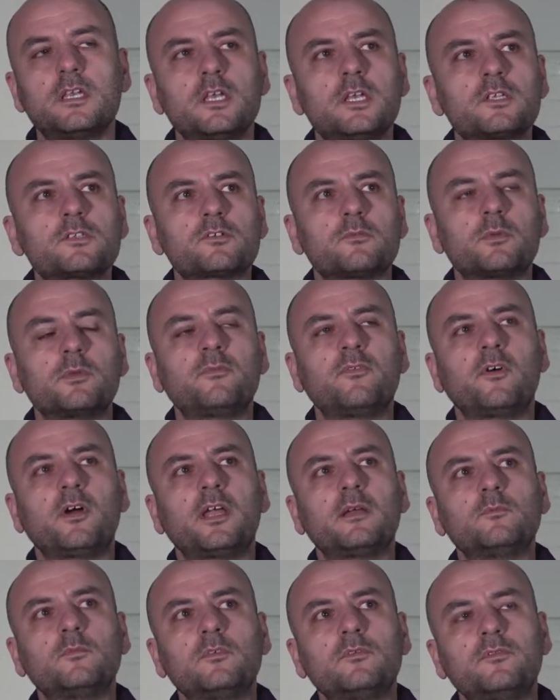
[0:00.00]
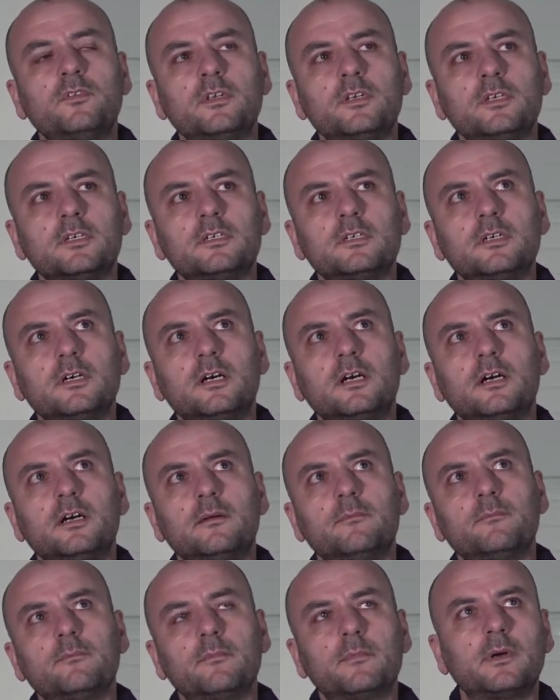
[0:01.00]
So before I moved here,
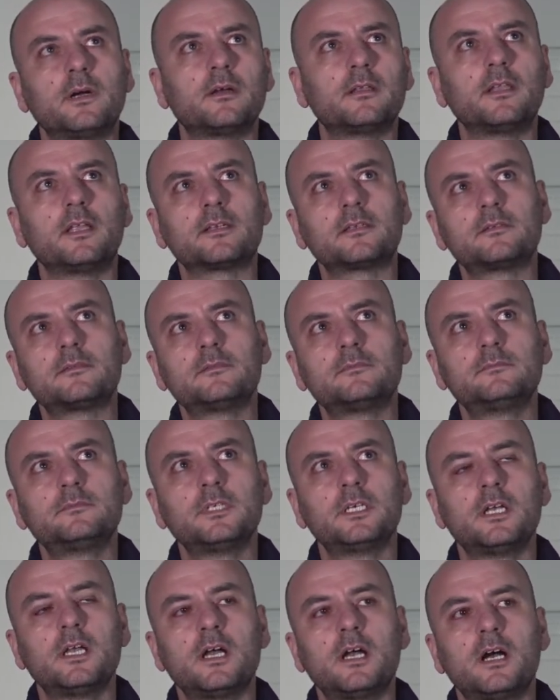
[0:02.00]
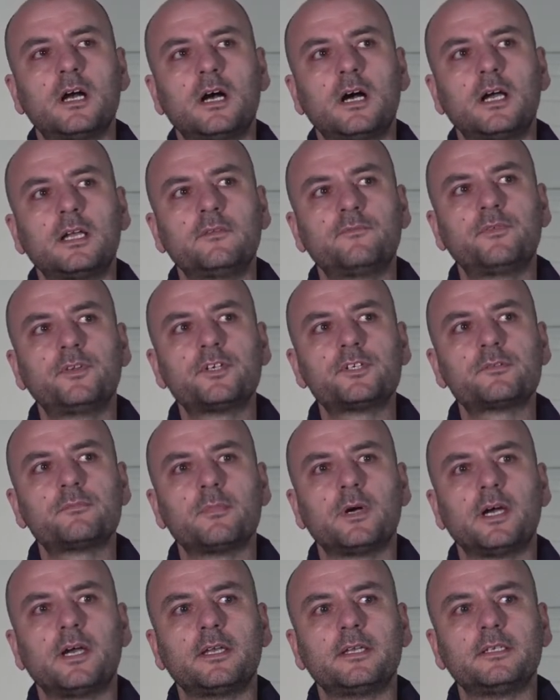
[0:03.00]
um, I, I, finished
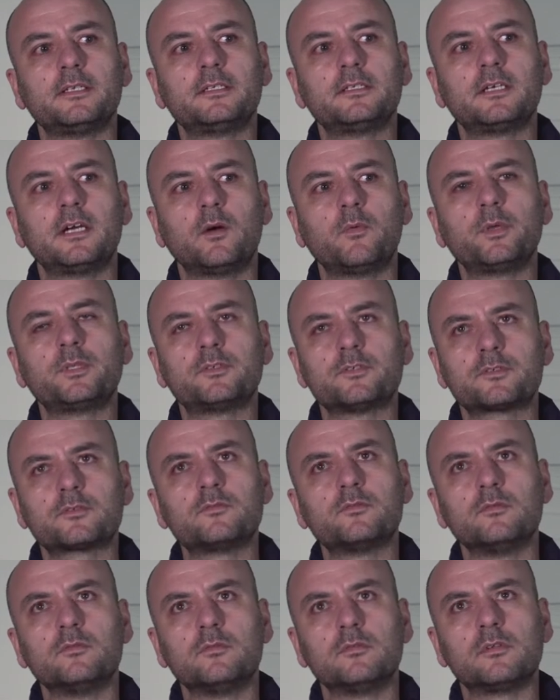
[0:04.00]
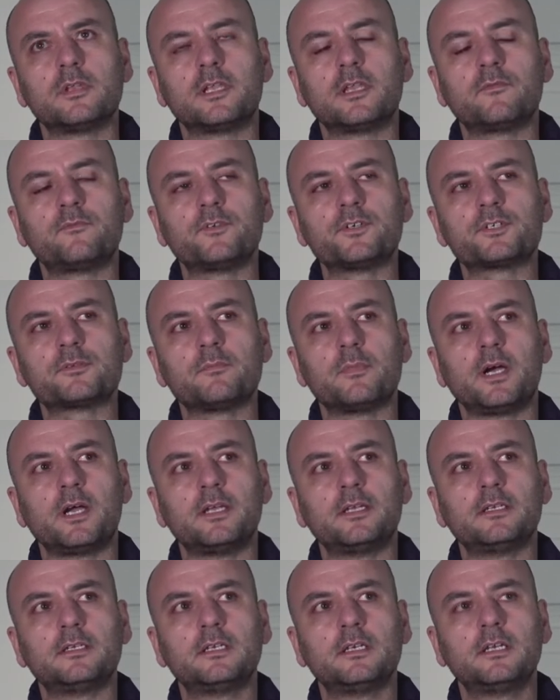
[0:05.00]
my, I went to school and I finished
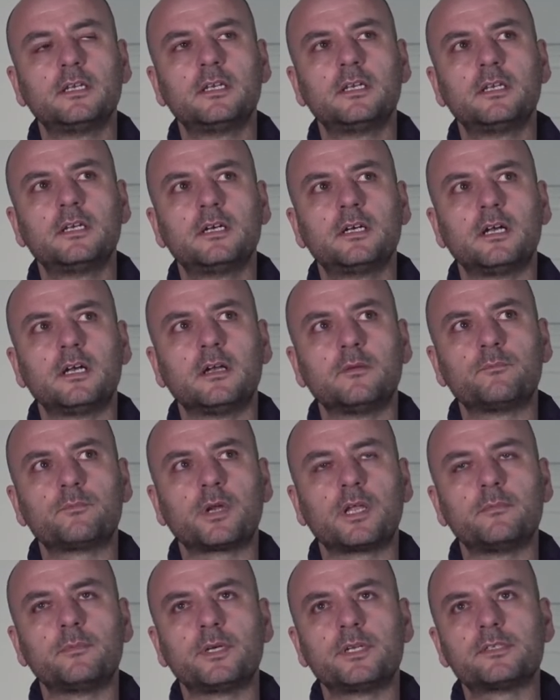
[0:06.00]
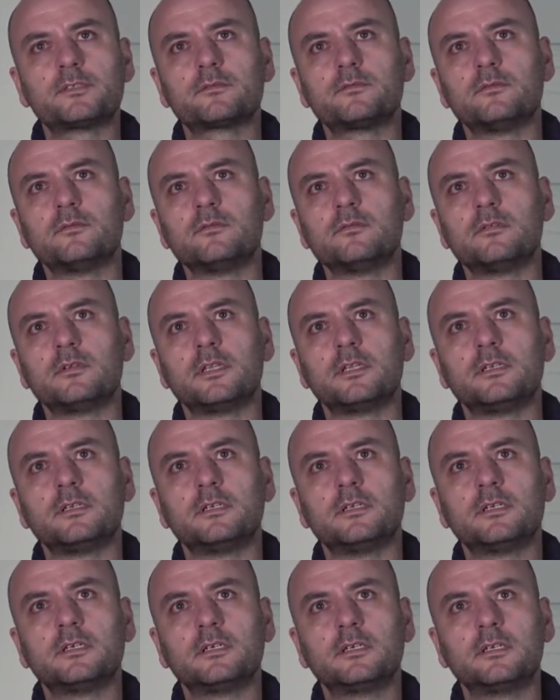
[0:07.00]
my uh, primary school and
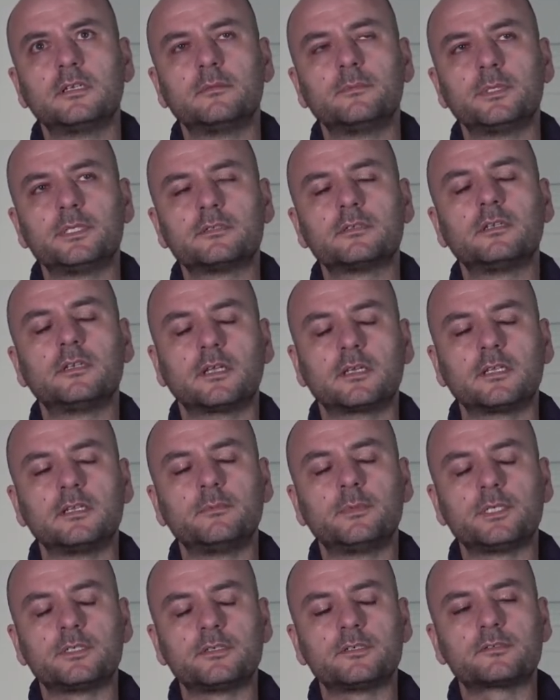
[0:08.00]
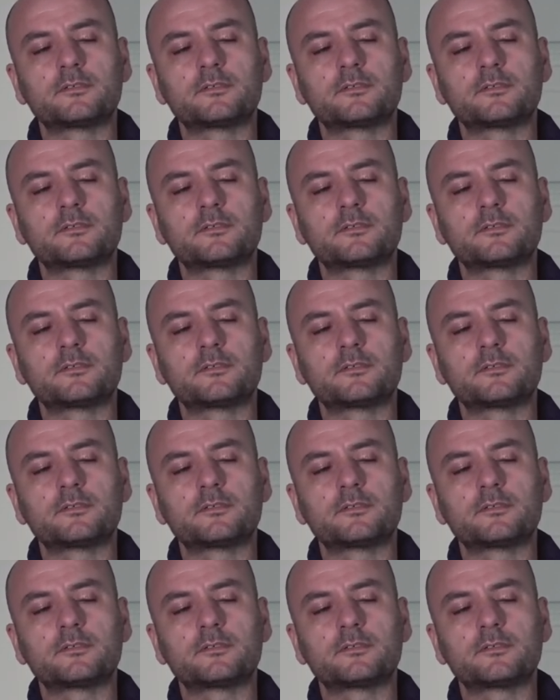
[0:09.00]
element, like elementary